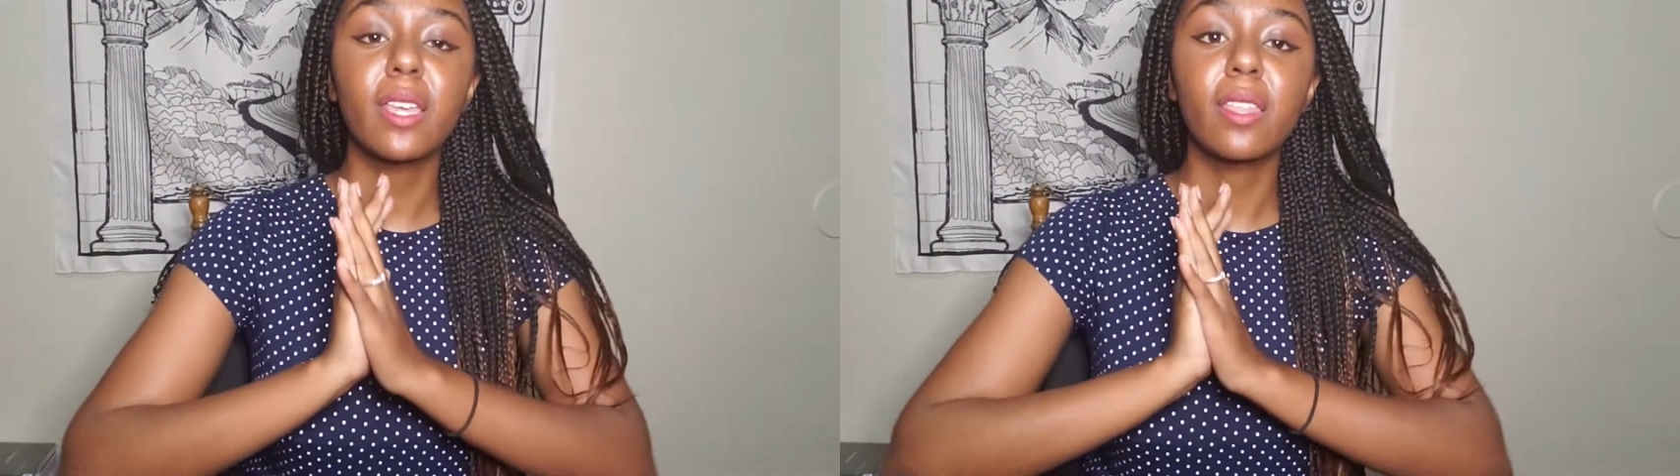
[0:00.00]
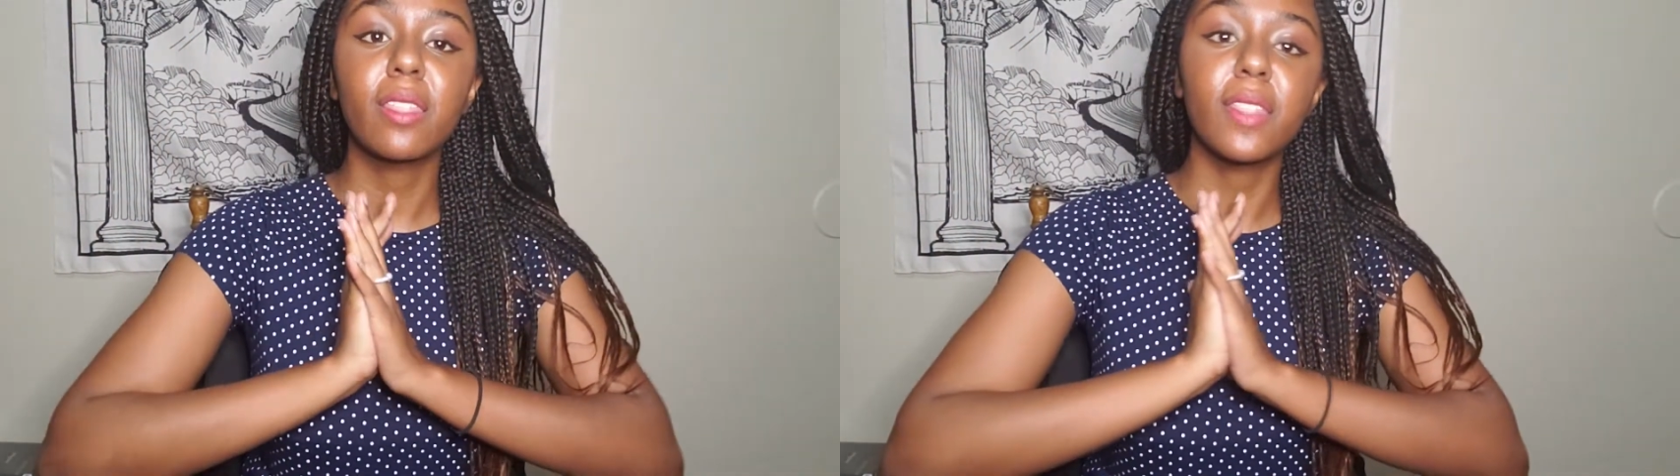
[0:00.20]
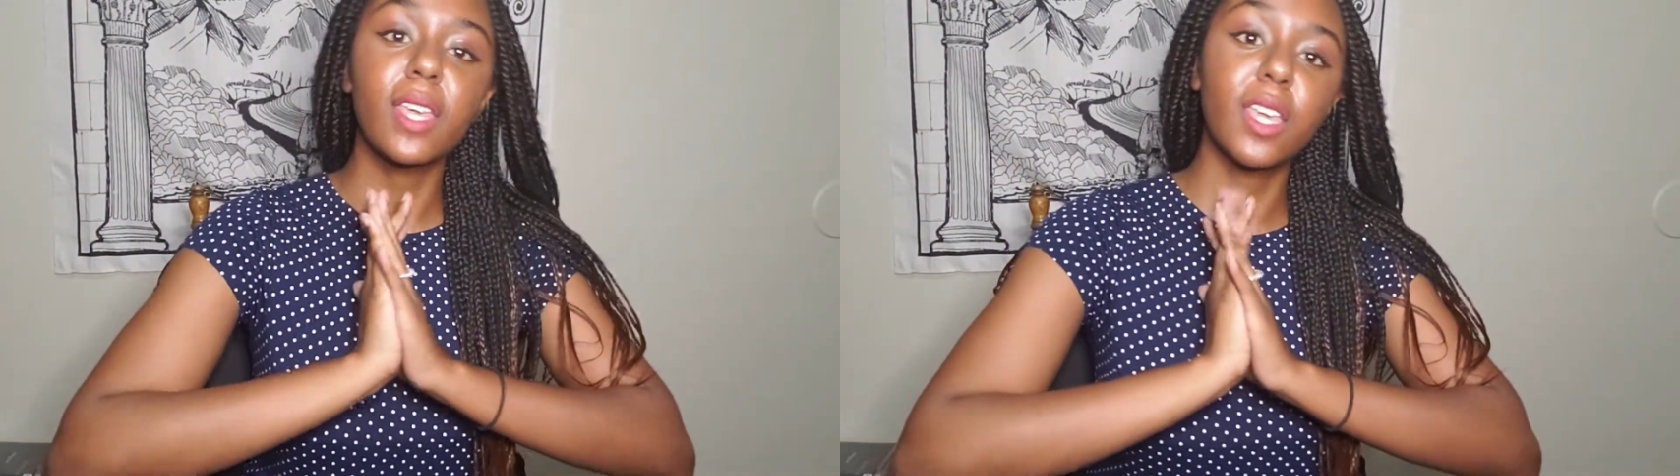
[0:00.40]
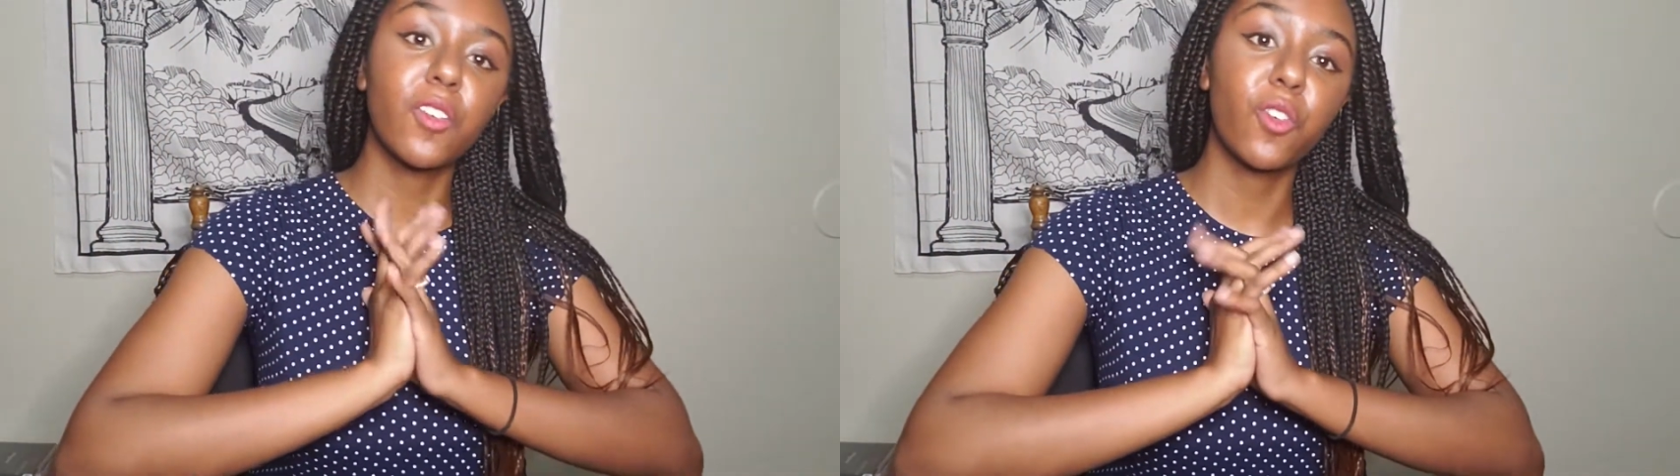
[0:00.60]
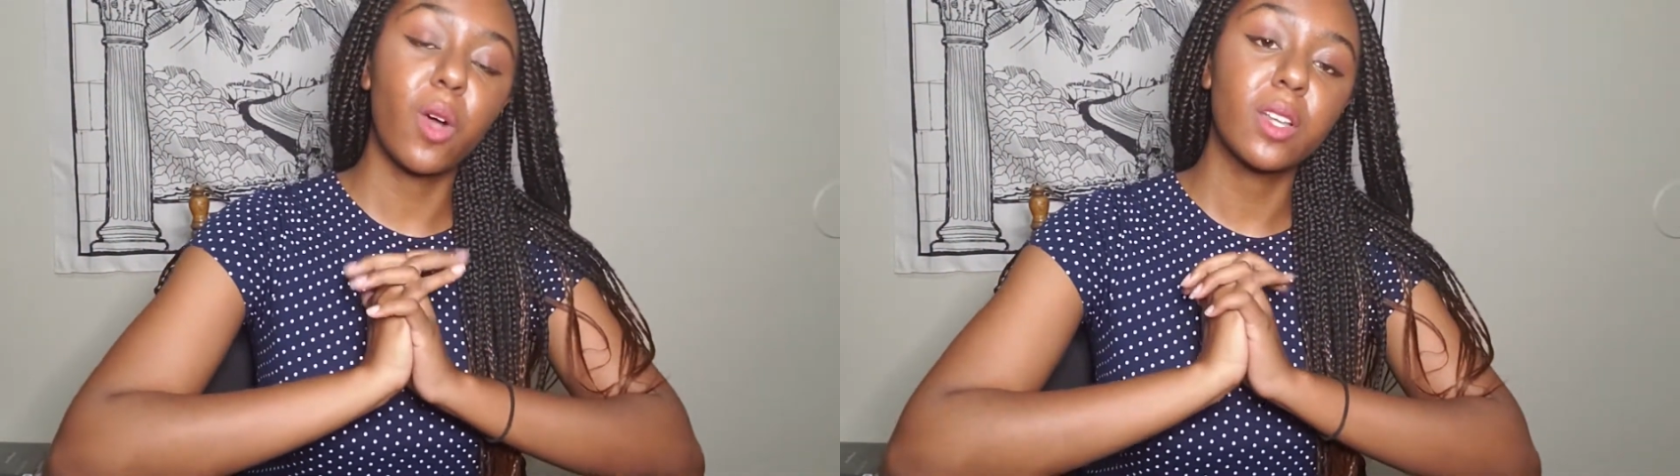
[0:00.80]
Thank you for
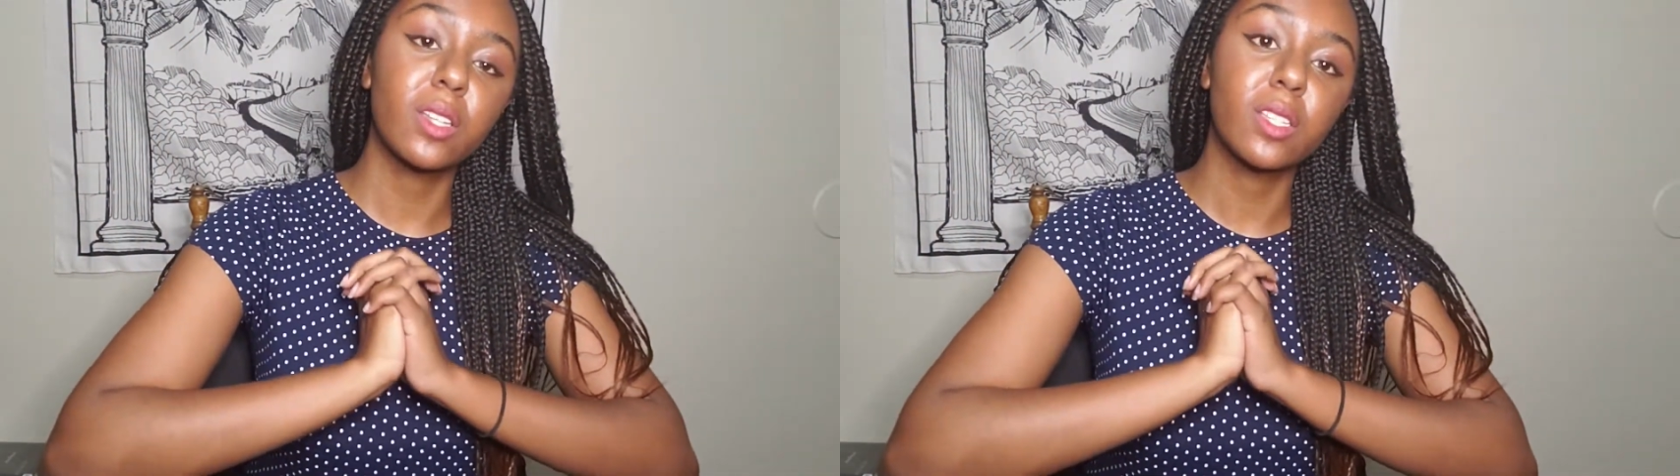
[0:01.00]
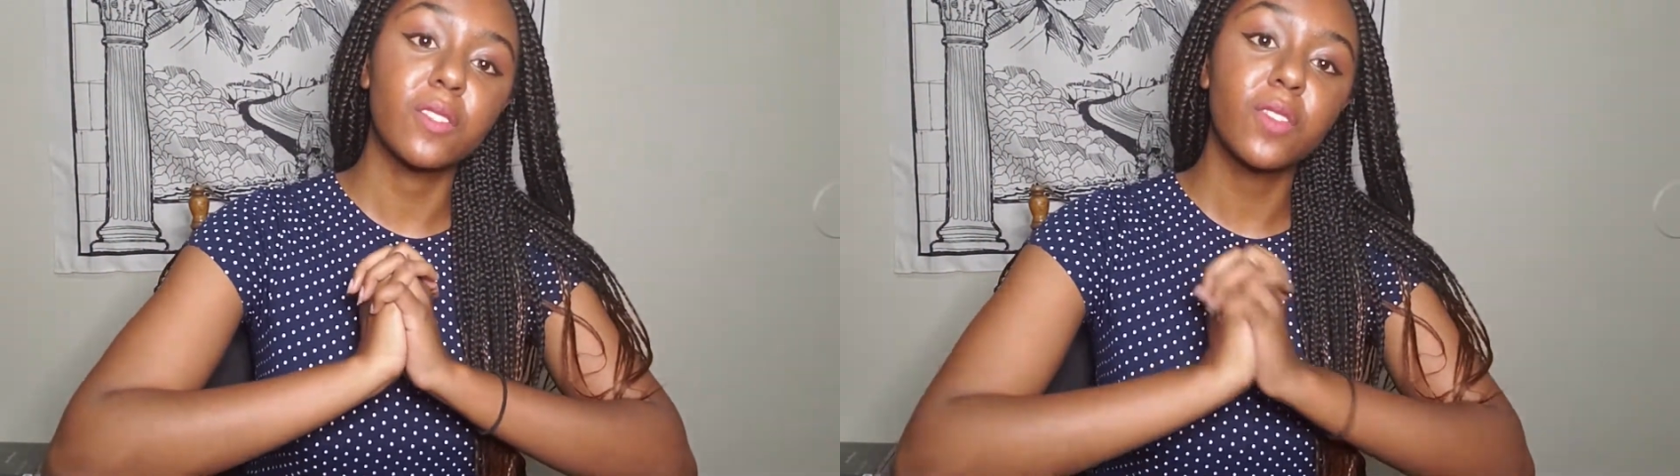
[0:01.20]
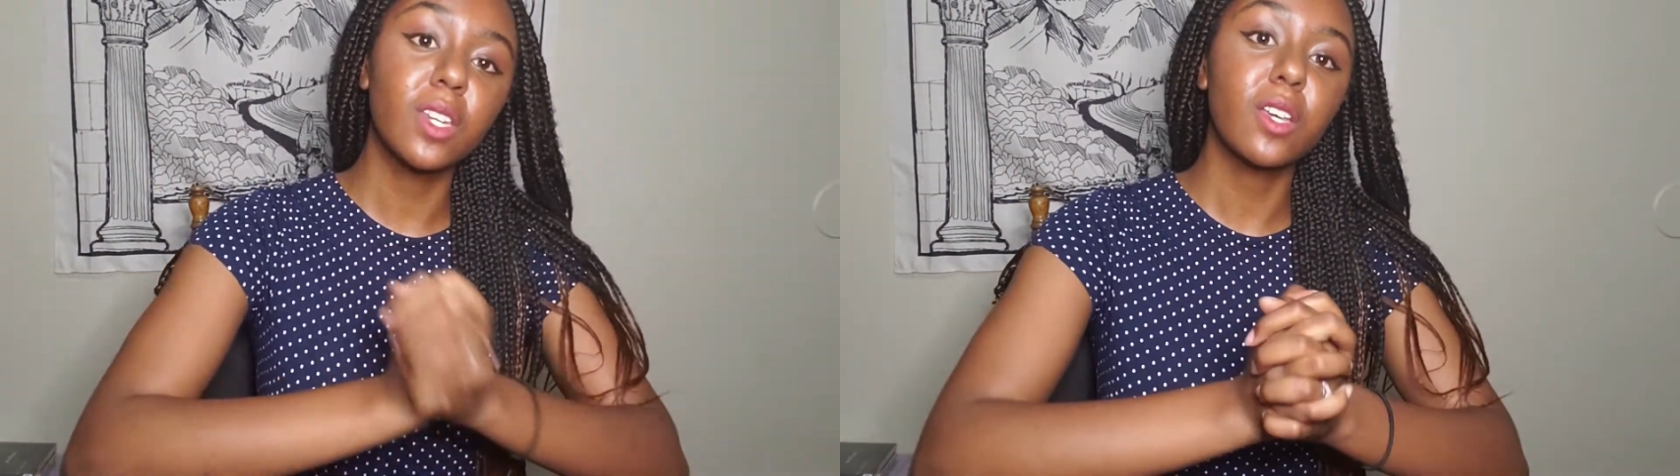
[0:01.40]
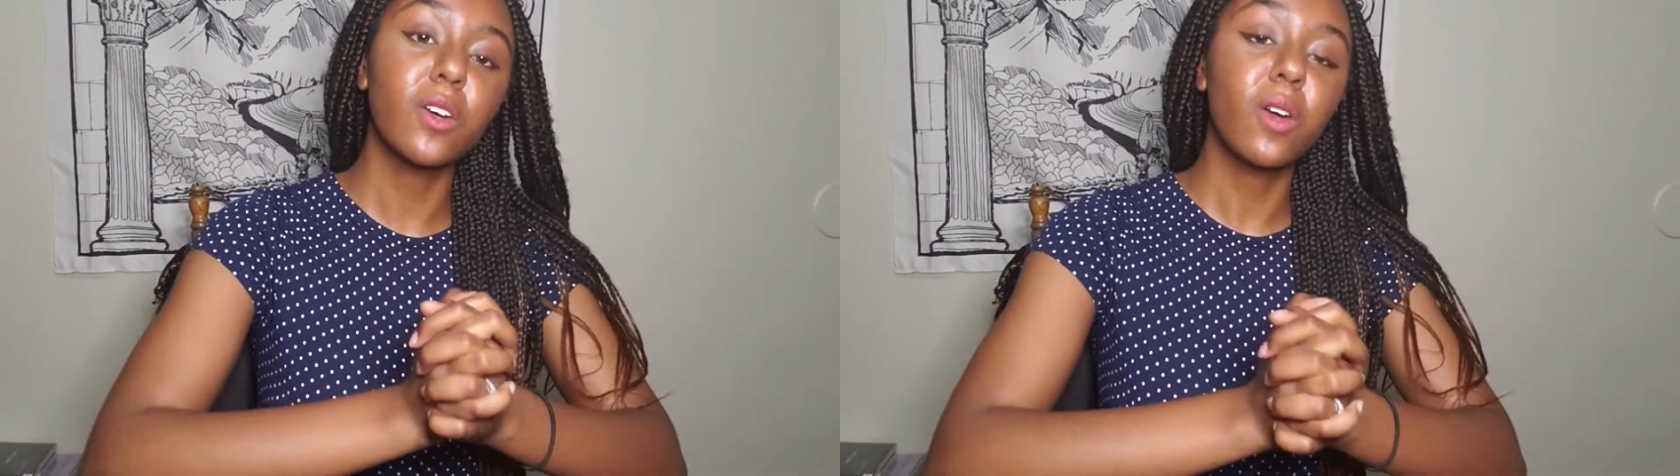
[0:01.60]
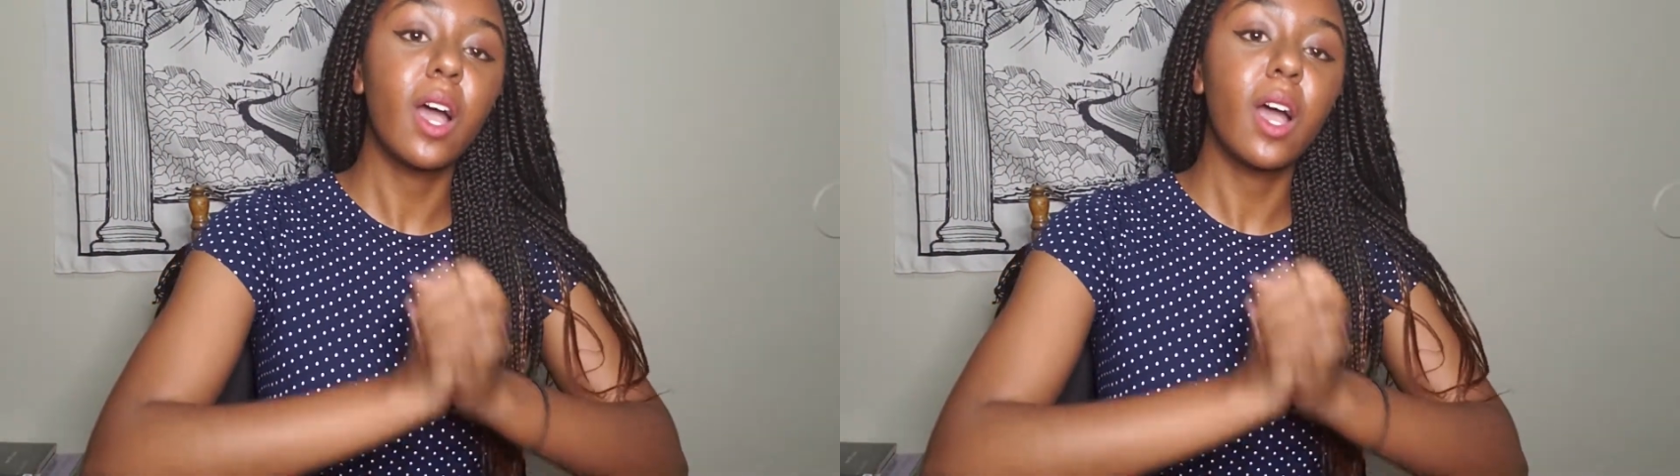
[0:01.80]
watching this video.